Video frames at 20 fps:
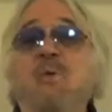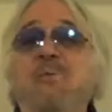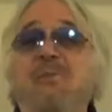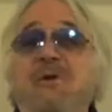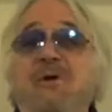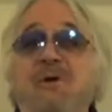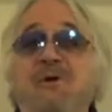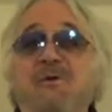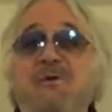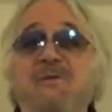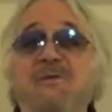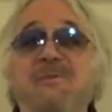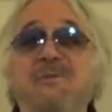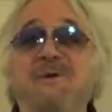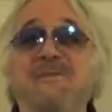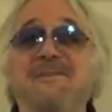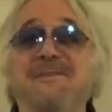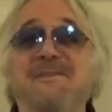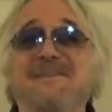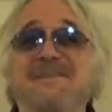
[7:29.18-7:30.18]
Merry
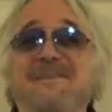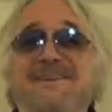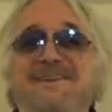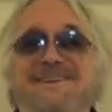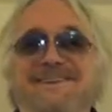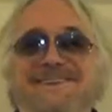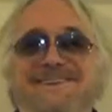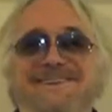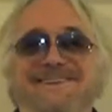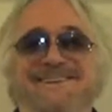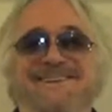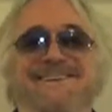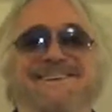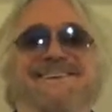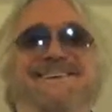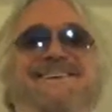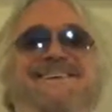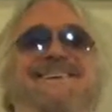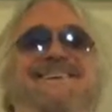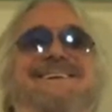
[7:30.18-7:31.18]
Christmas!
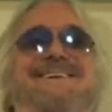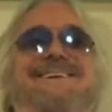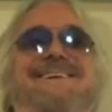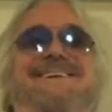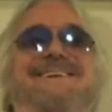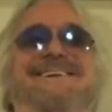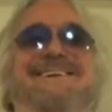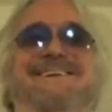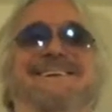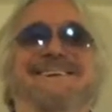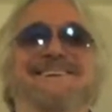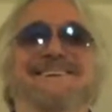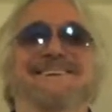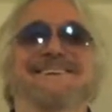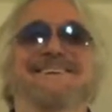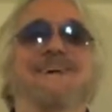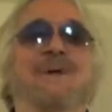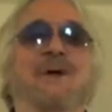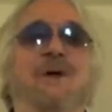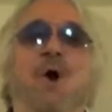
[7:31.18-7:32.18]

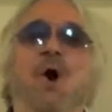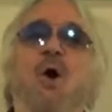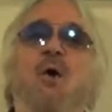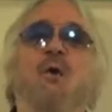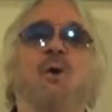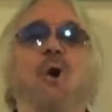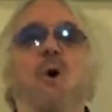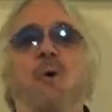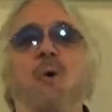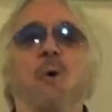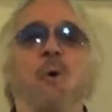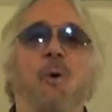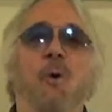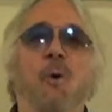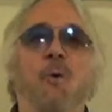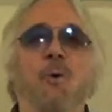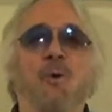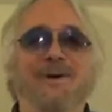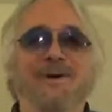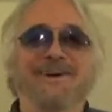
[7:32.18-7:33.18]
Ho, ho,
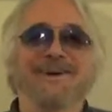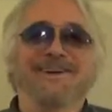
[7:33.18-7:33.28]
ho!